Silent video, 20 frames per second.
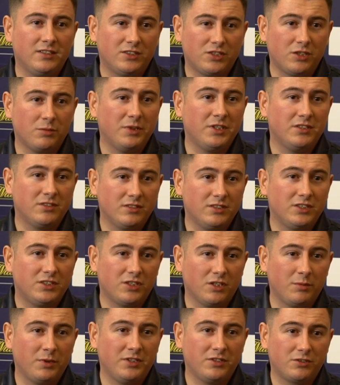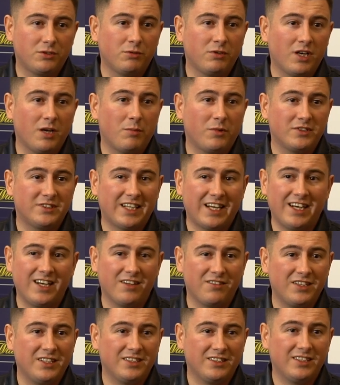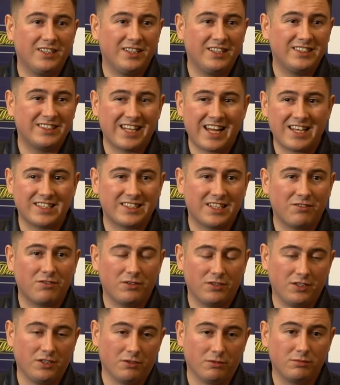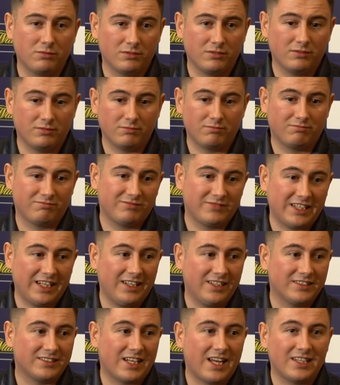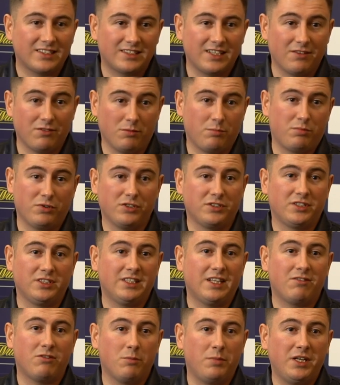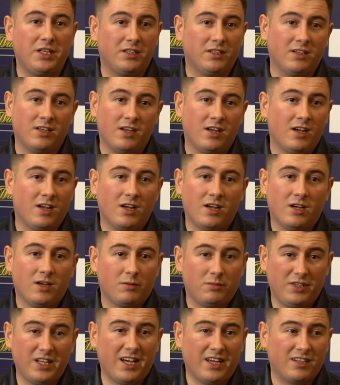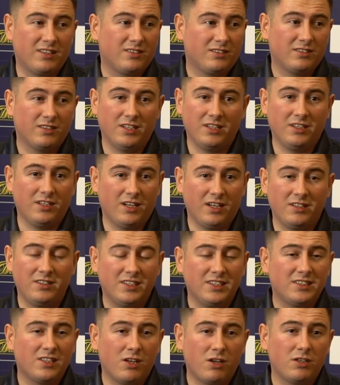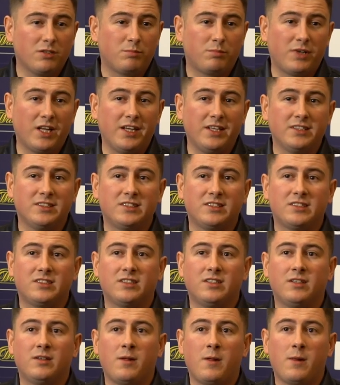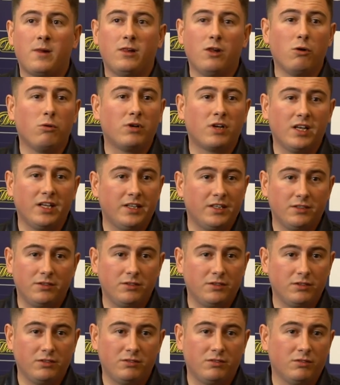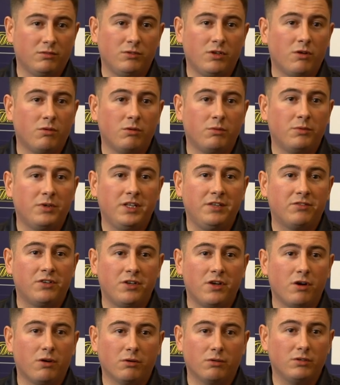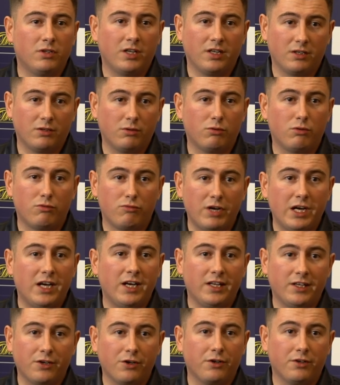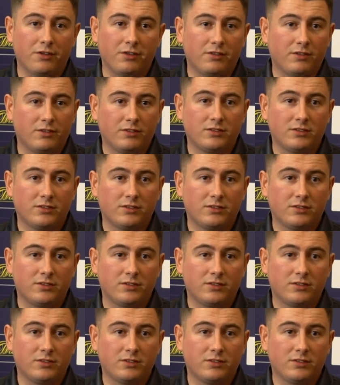He should have been tuning up on Taylor in his last ever, you know, Taylor's last ever person he's ever beat. Yeah, and there's a lot of players locally who no one would even know, like, who are really good.